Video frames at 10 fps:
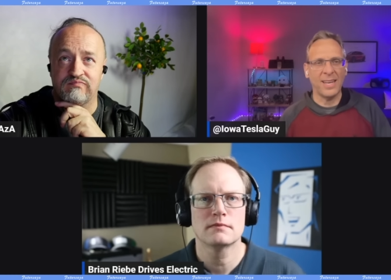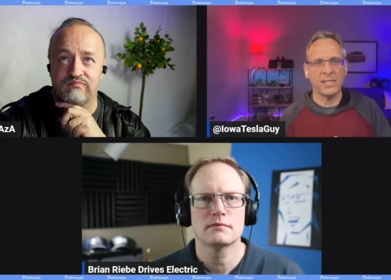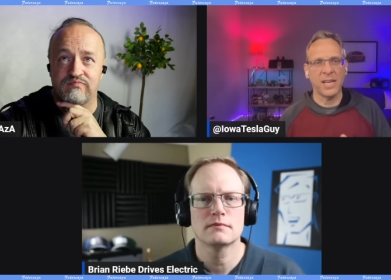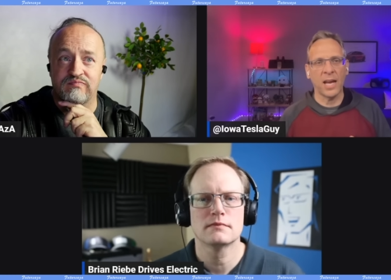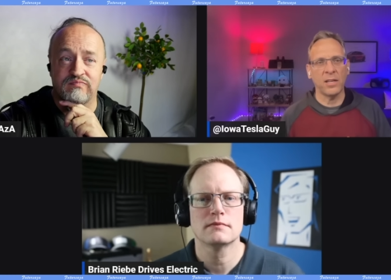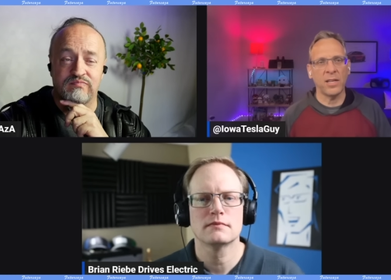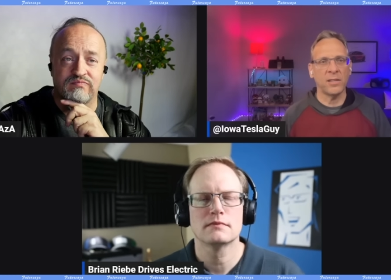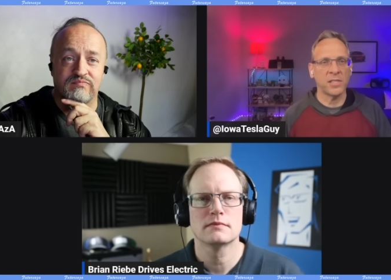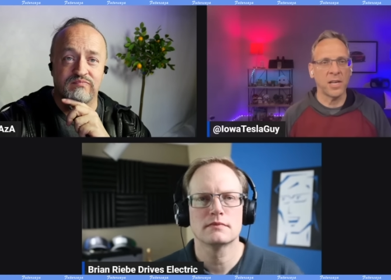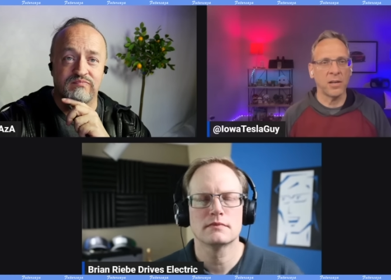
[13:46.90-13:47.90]
Speaker 1: exactly in
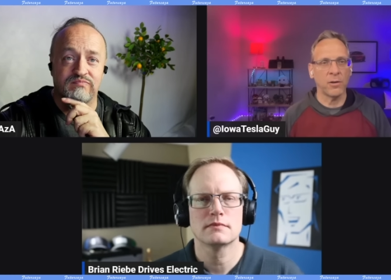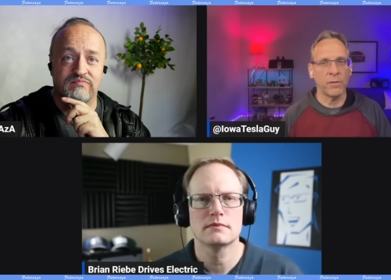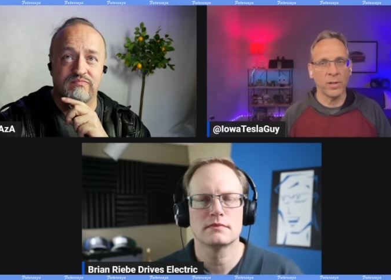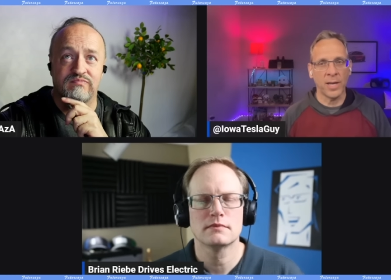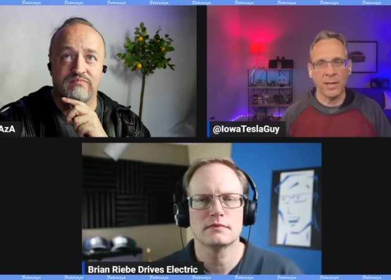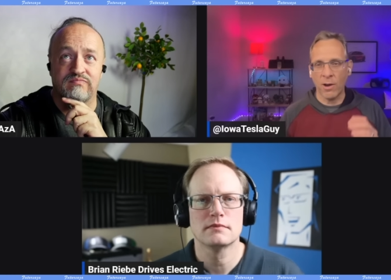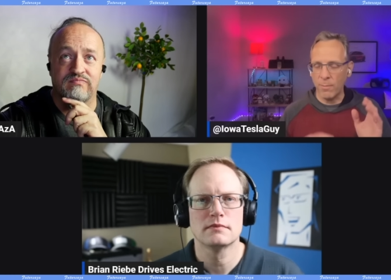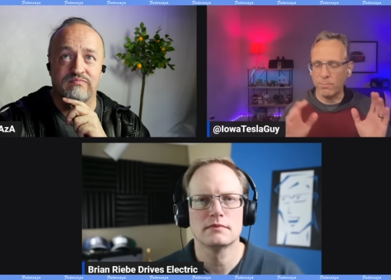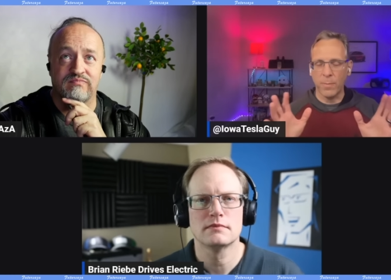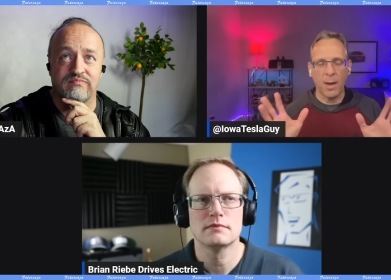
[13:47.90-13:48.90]
the center of the lane. Now
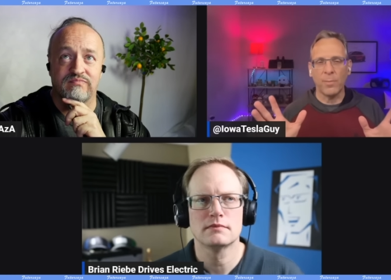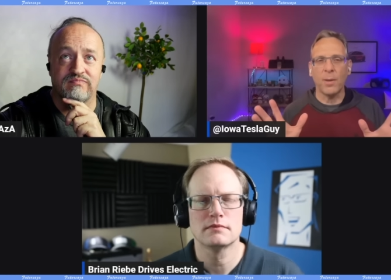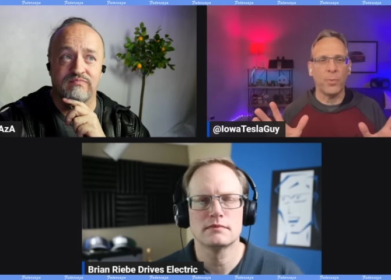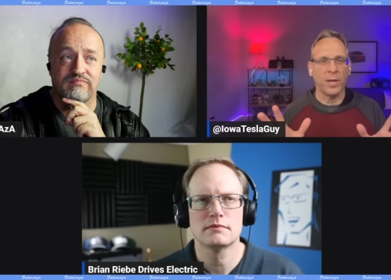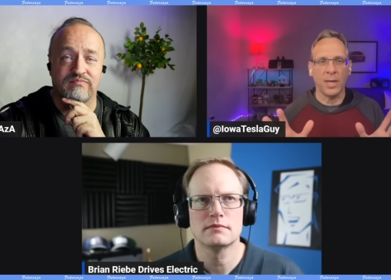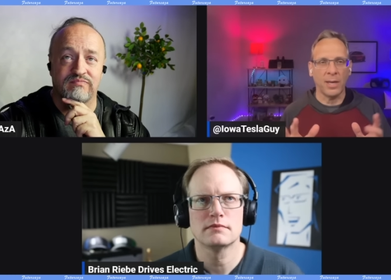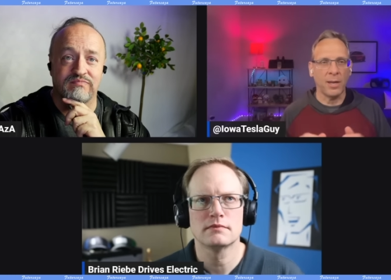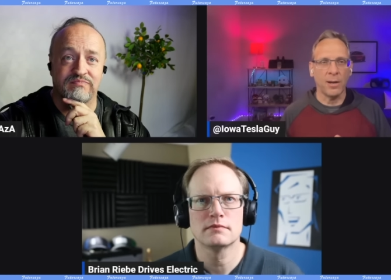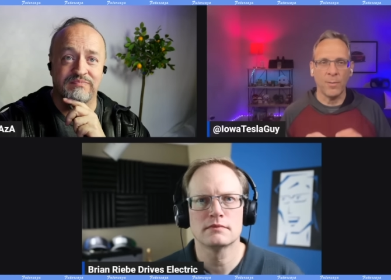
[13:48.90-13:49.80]
I'm I'm nitpicking here.